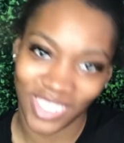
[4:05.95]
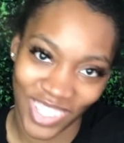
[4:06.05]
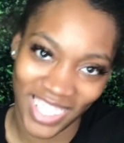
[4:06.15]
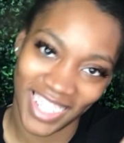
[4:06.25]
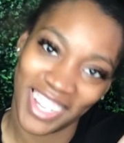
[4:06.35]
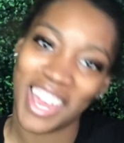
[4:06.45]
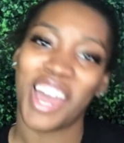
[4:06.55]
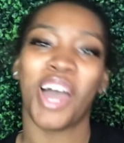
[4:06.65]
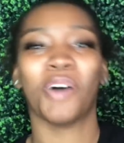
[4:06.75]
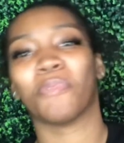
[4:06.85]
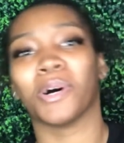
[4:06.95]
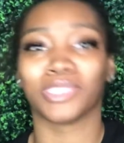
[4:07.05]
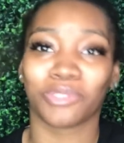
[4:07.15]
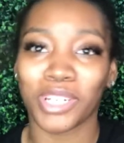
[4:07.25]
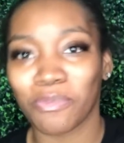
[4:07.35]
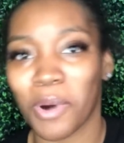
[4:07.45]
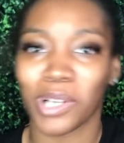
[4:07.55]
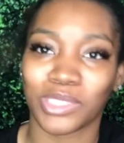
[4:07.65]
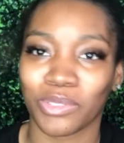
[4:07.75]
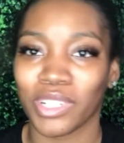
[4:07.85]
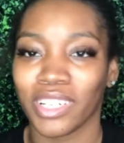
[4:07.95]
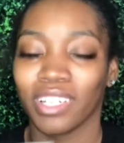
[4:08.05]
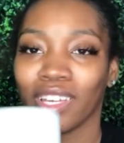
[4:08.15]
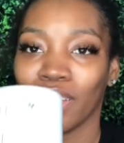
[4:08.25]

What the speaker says: read, pause to read, pause to read.